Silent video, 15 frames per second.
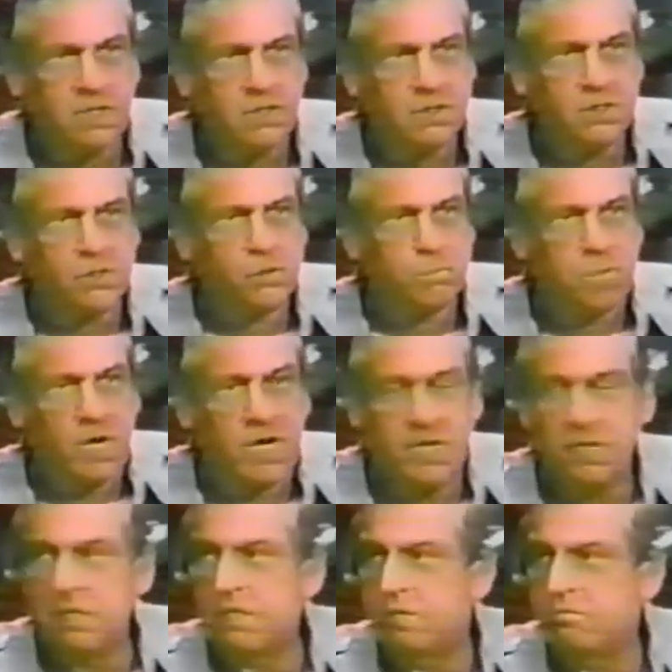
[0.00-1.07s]
despite
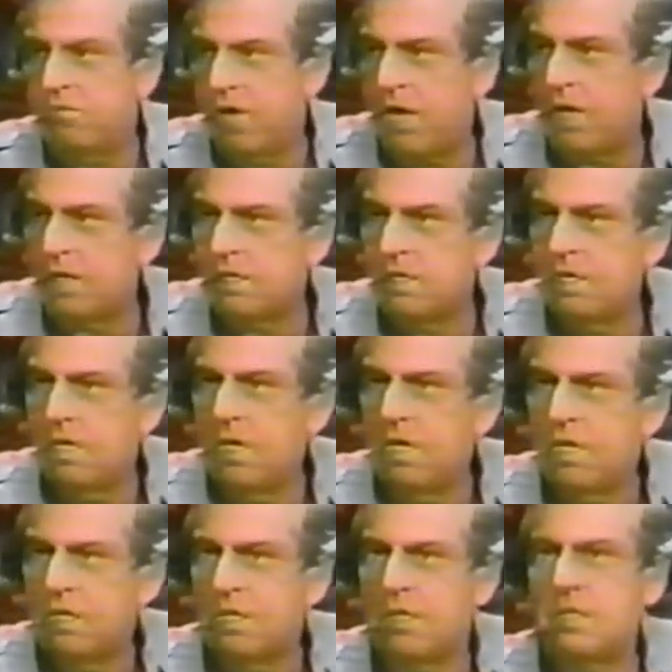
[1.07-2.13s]
the fact
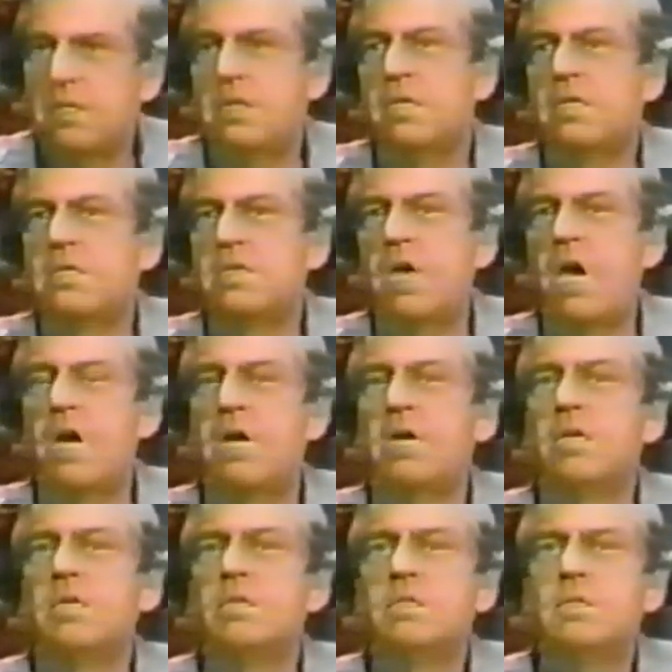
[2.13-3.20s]
that the
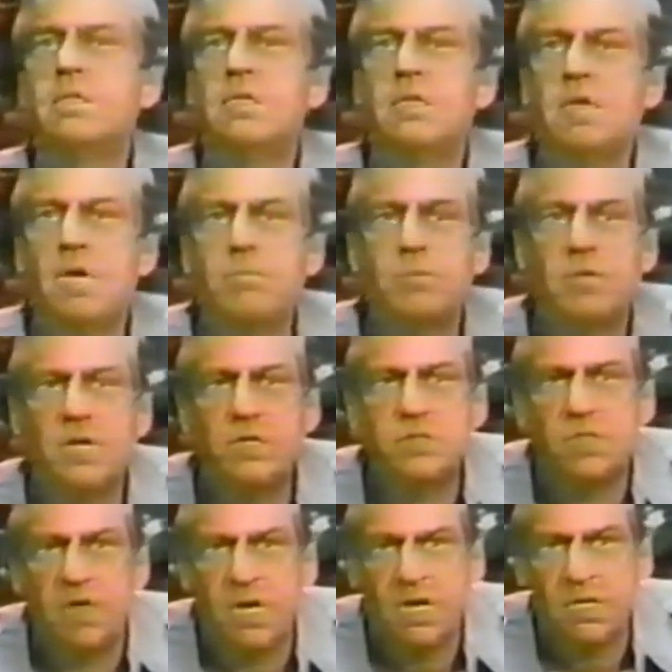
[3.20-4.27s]
entire upper
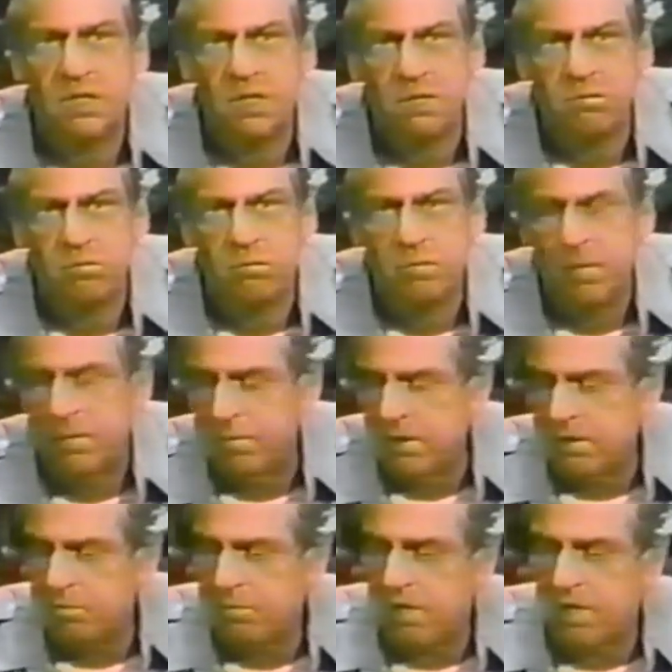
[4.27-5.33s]
echelon of the Republican
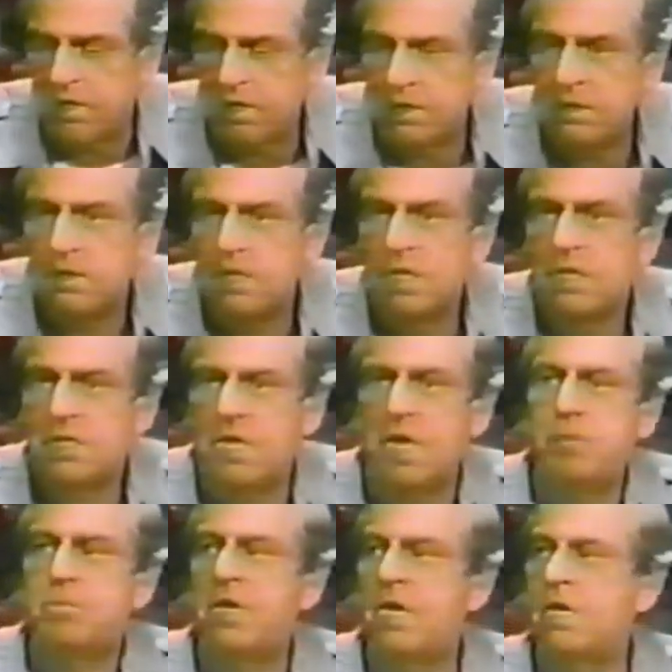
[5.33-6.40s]
Party came
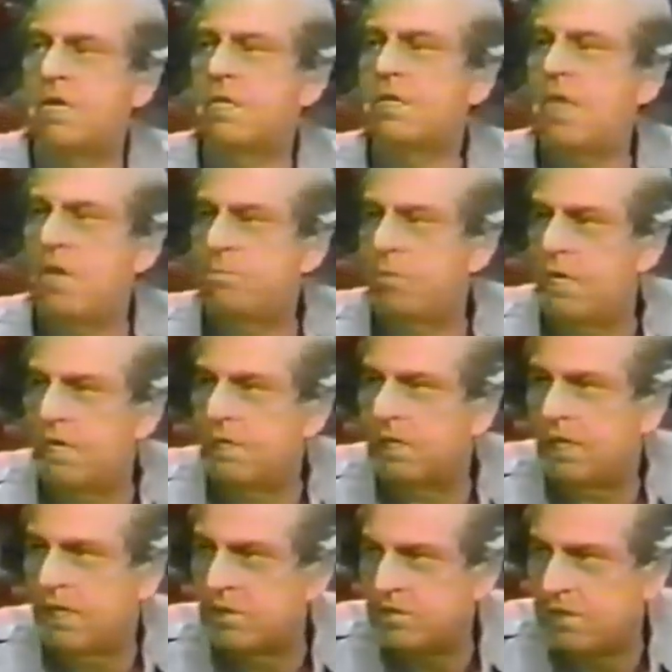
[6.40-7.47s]
down and campaigned
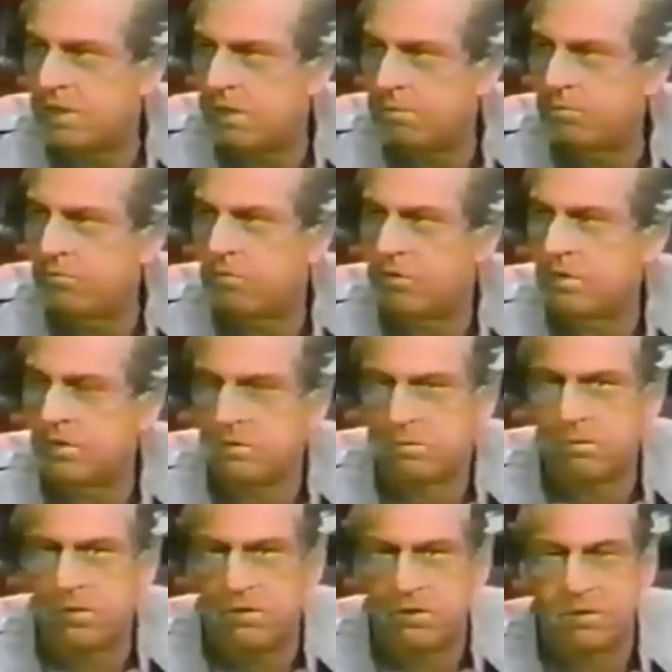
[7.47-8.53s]
against him for his
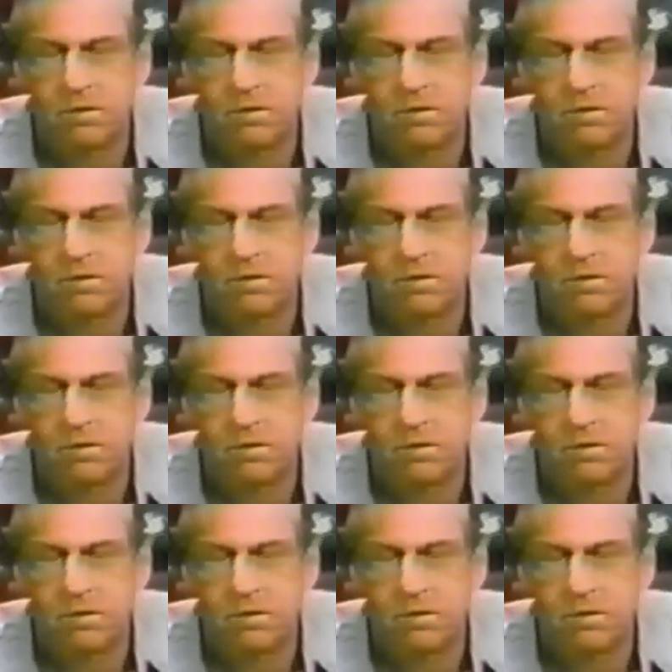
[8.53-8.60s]
opponent.